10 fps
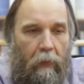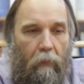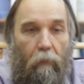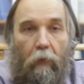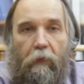
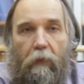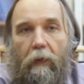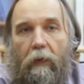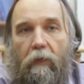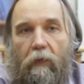was
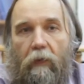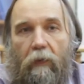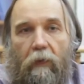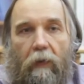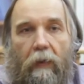
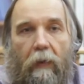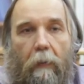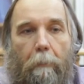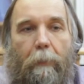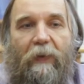considered
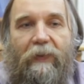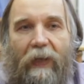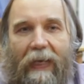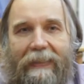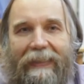
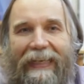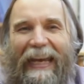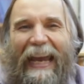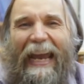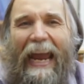precisely
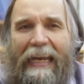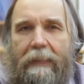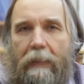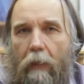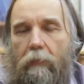
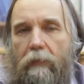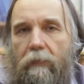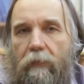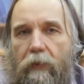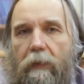as
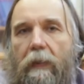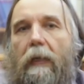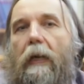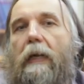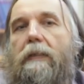autosufficient
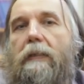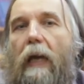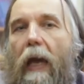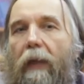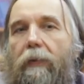as
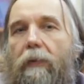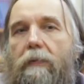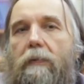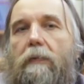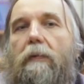
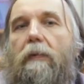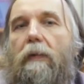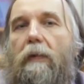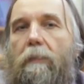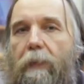ethnos,
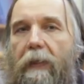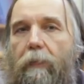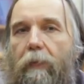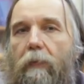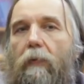the
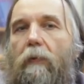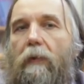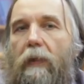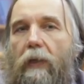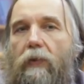people or
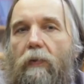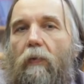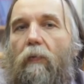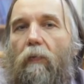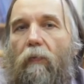nation,
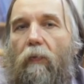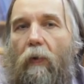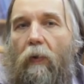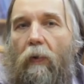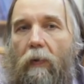
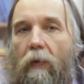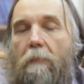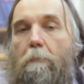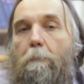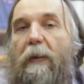were
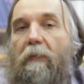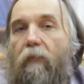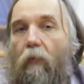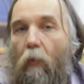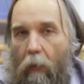
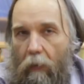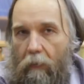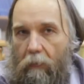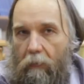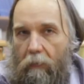before
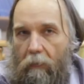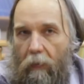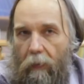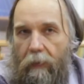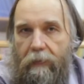
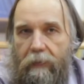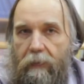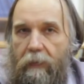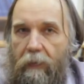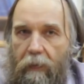this
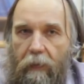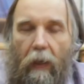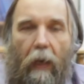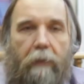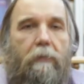
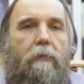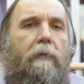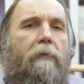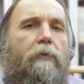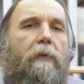
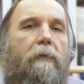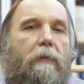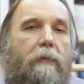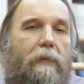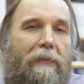ethnosociological
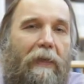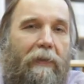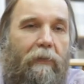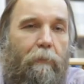state.